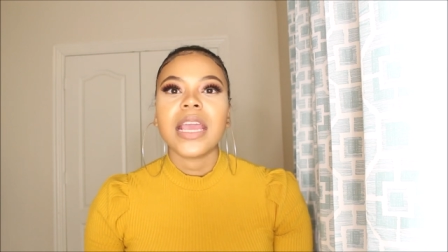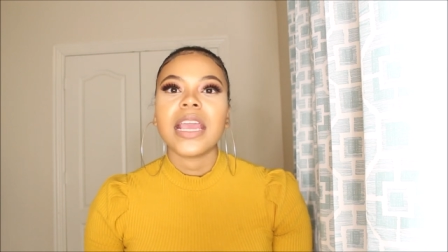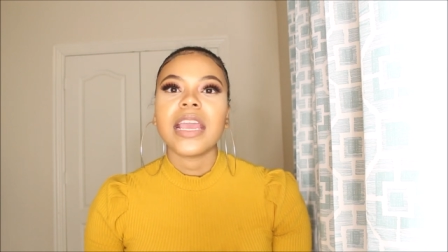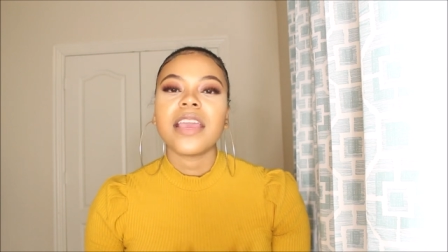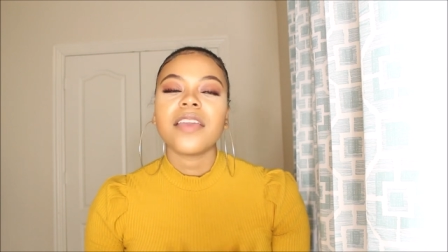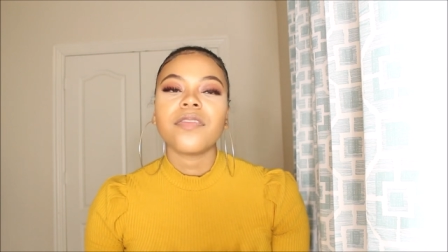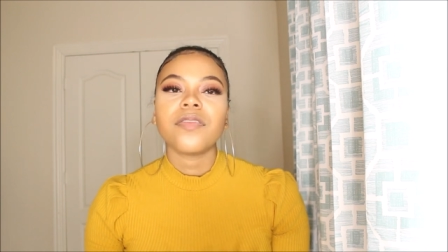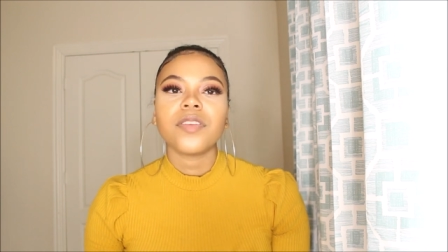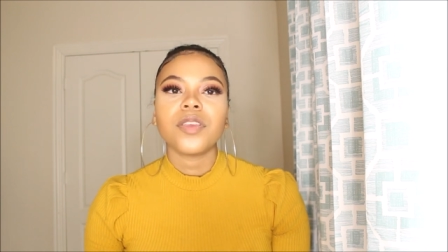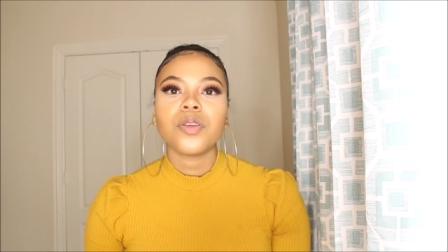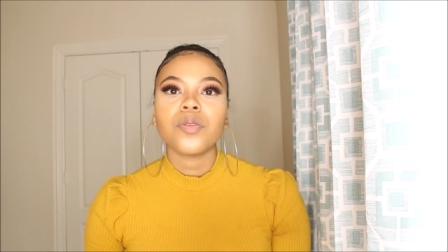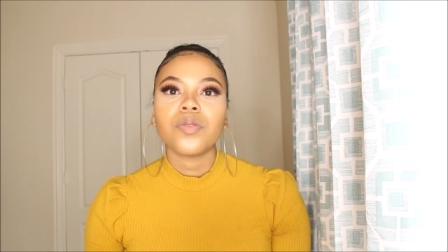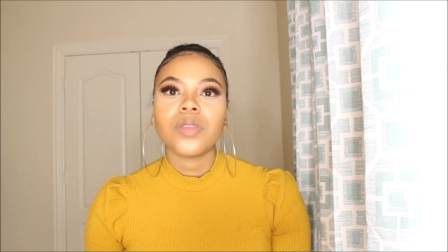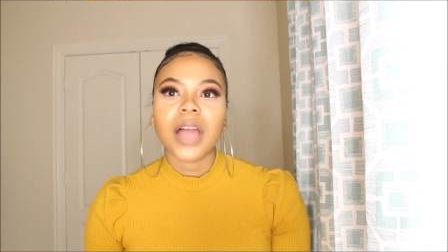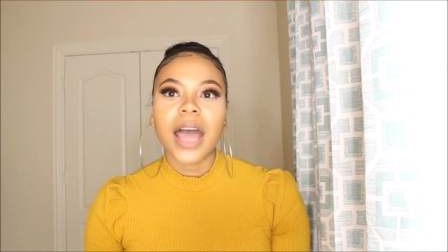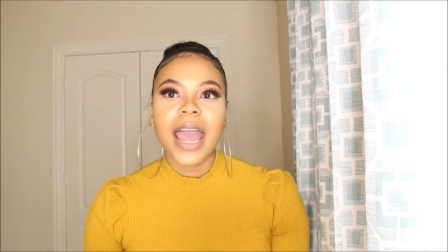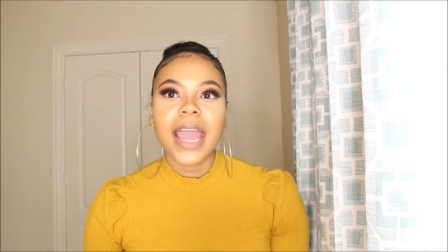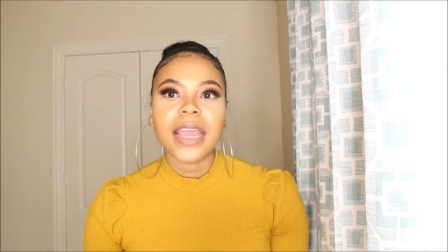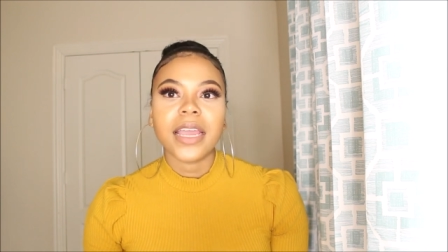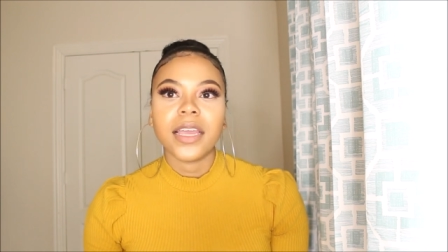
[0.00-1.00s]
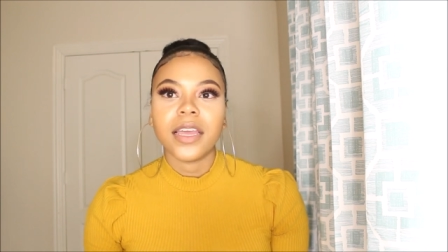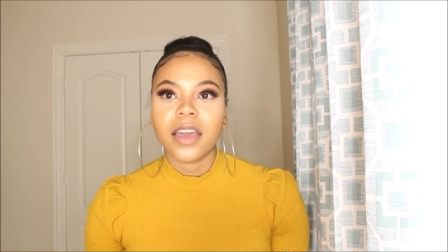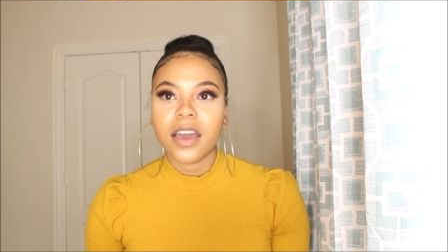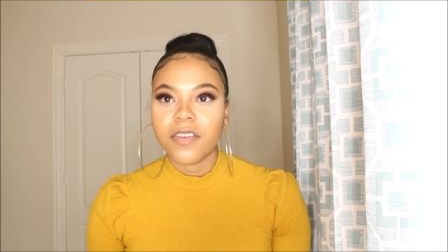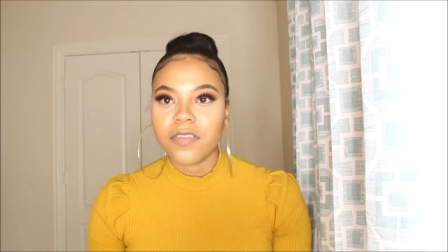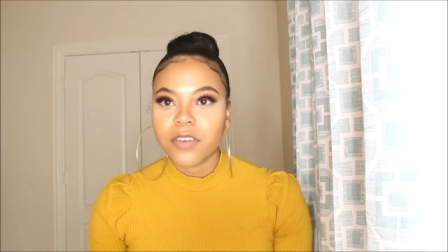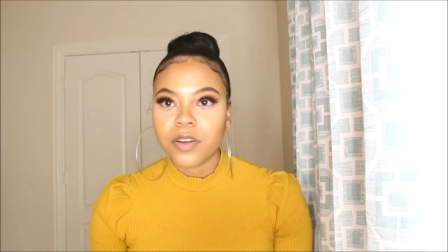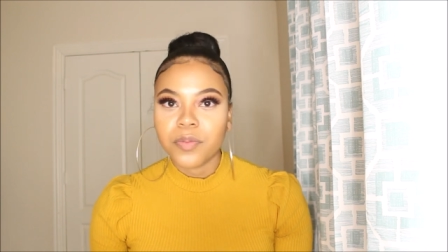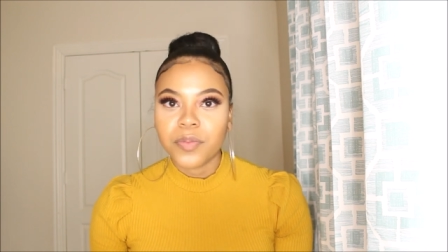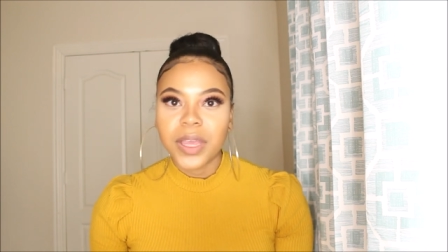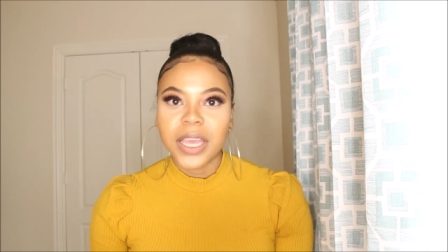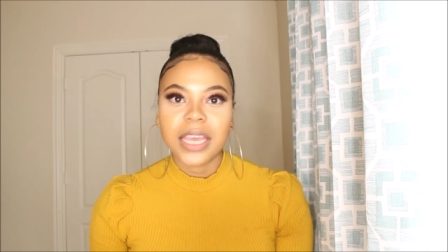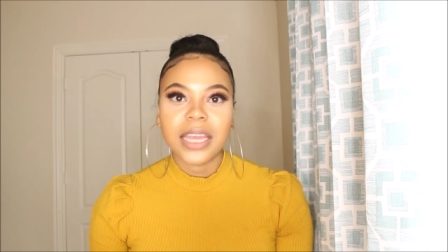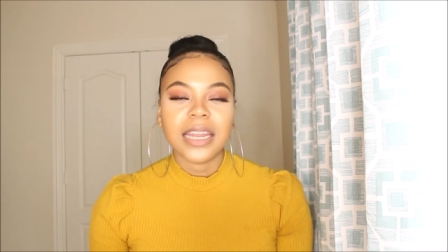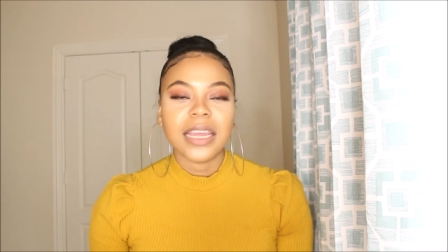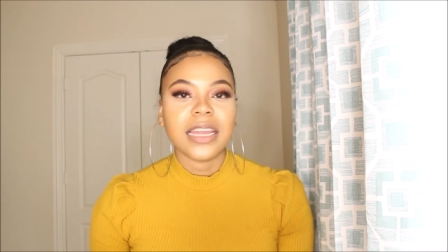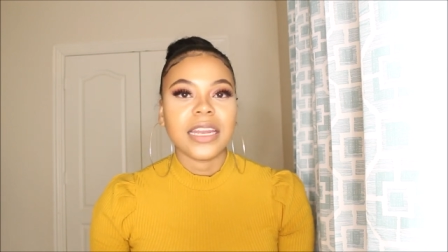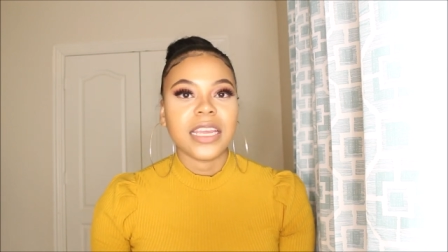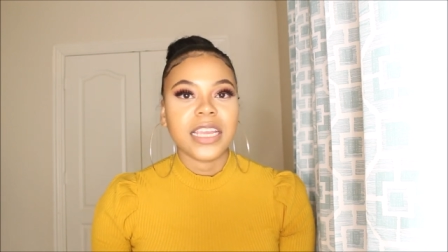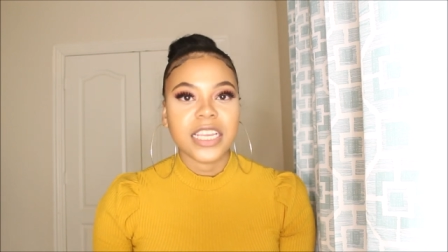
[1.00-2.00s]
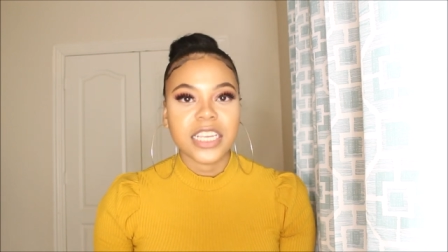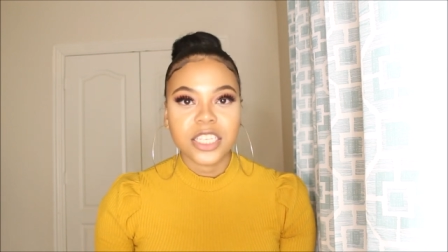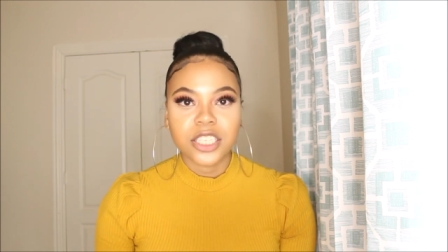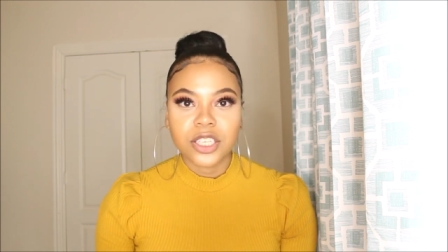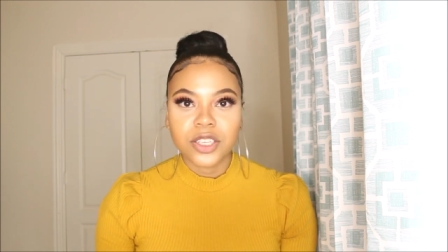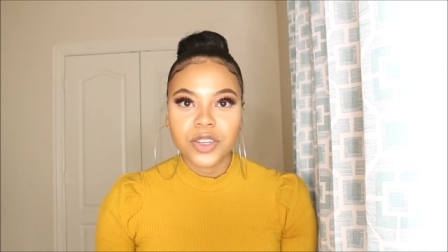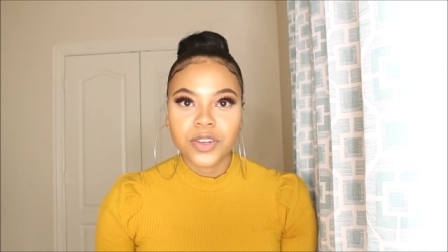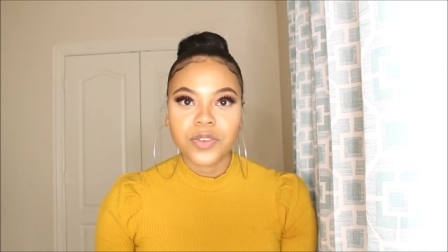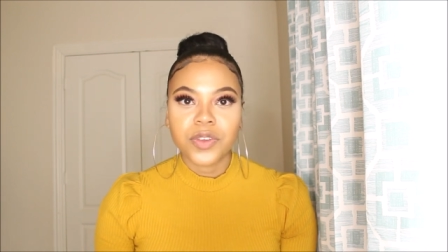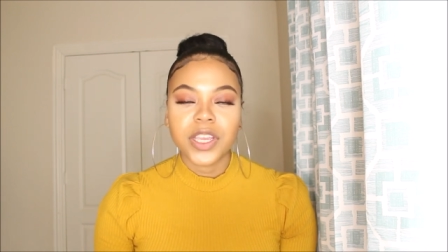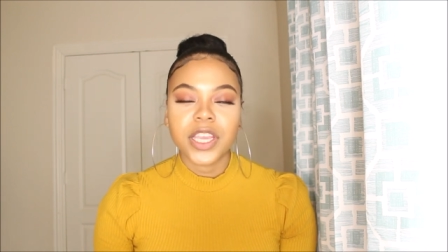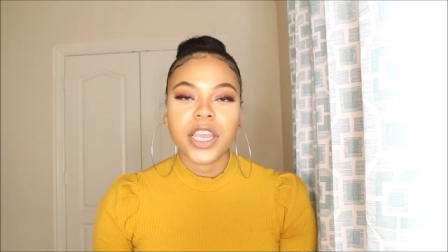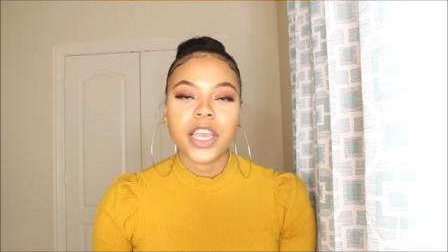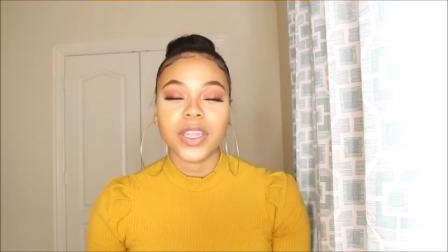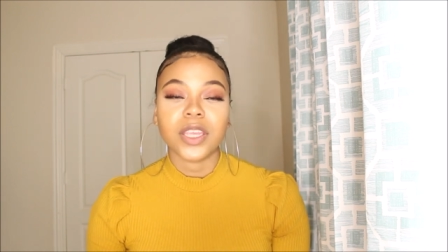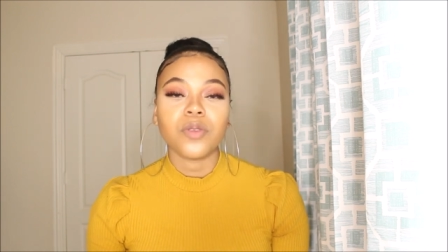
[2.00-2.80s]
If you like government and history,